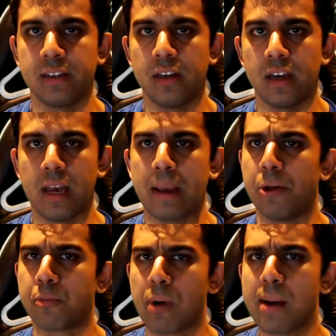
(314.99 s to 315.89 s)
Uh, I'll
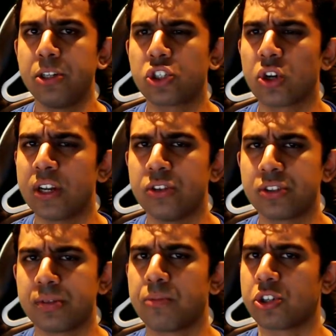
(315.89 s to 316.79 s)
probably try and do
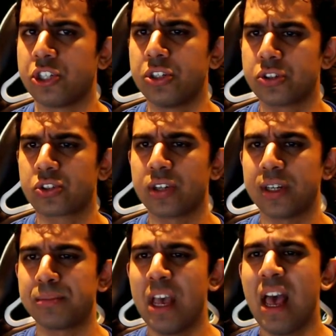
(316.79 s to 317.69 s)
some more chill streams.